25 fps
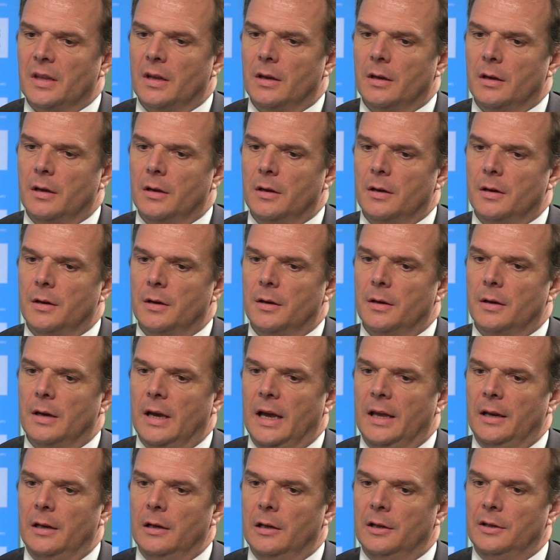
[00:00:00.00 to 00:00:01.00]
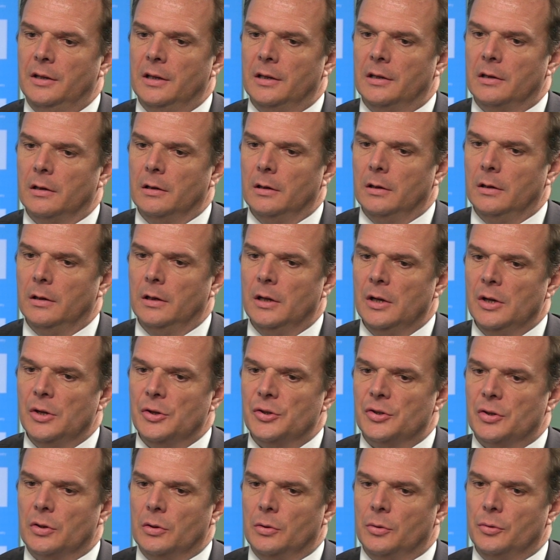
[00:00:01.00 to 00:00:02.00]
analytical
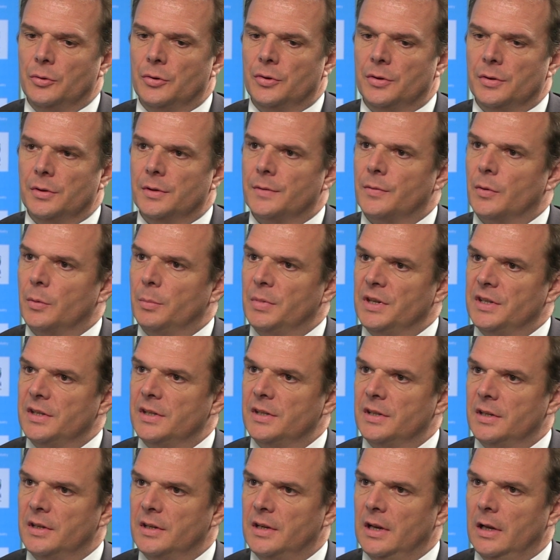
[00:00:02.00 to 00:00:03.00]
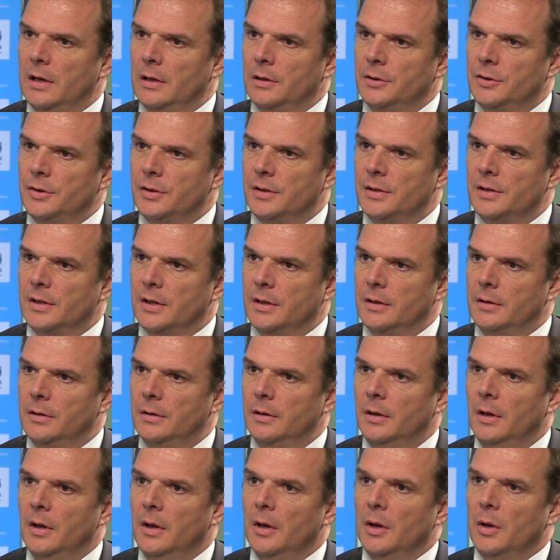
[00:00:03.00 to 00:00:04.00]
solutions for business intelligence in,
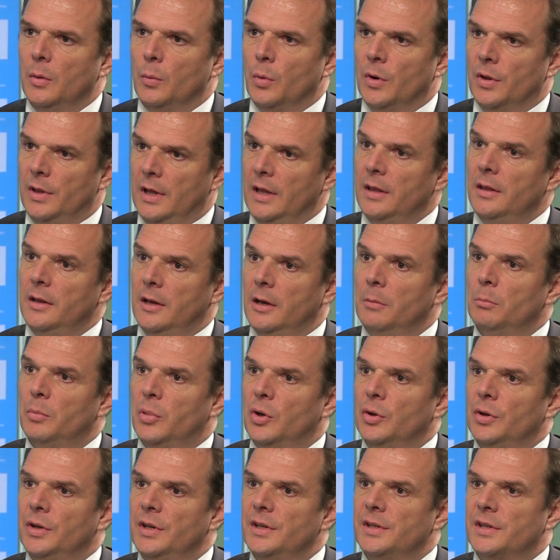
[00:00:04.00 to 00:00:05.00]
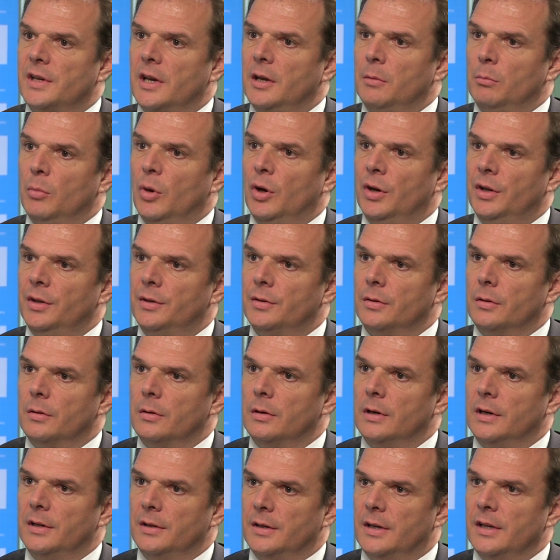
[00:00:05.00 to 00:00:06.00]
where then the employees can
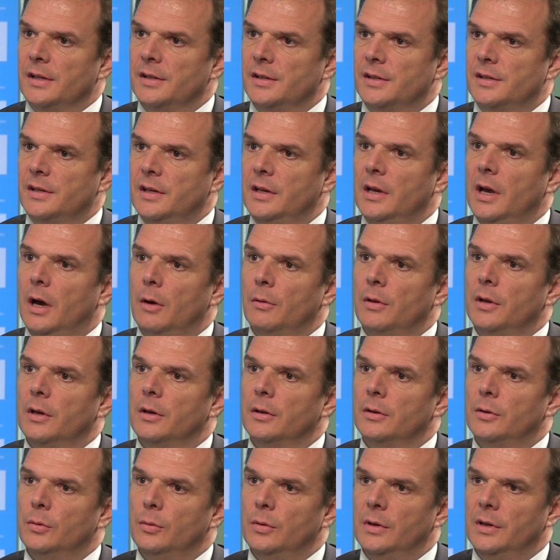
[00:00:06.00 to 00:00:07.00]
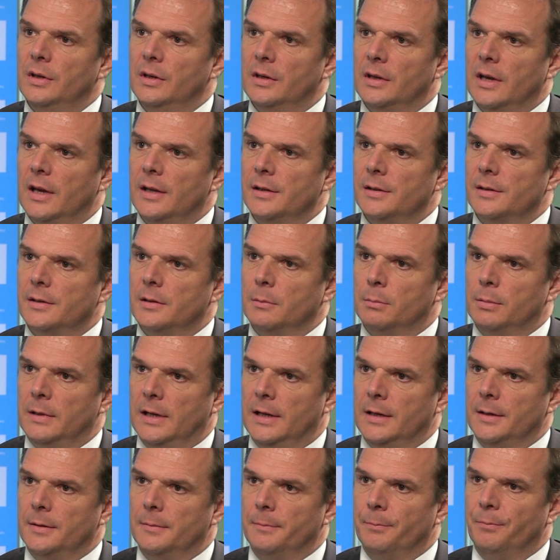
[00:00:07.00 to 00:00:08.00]
monitor and can see how they are doing against the
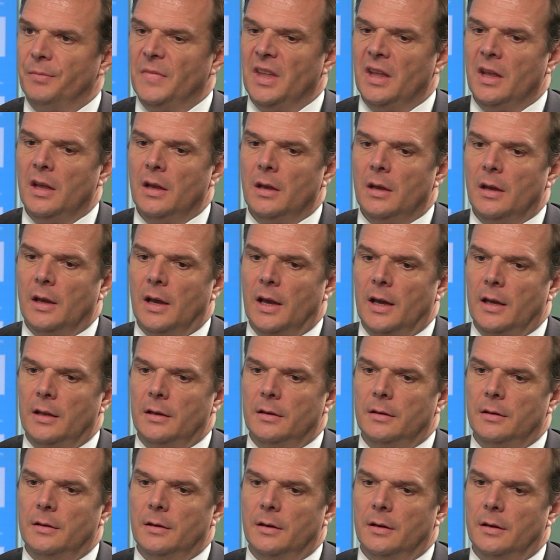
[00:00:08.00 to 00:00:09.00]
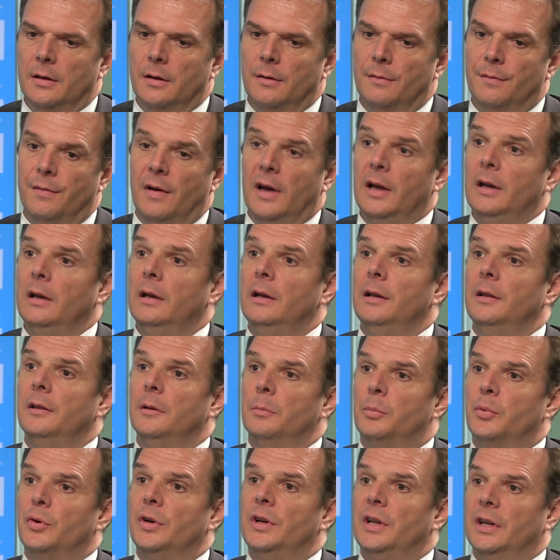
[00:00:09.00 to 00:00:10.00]
plan. And finally,
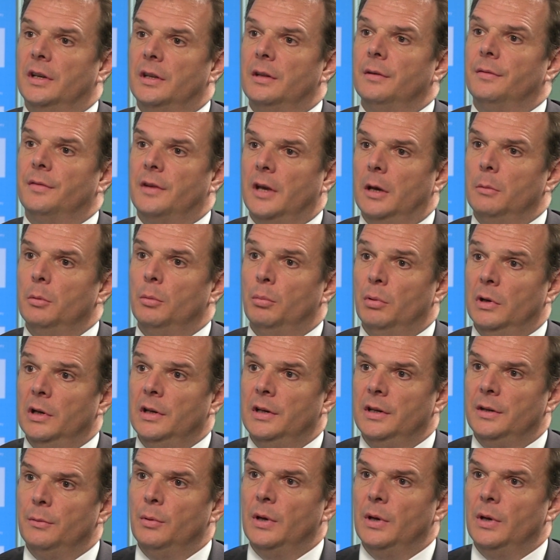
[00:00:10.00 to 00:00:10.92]
the predictive capability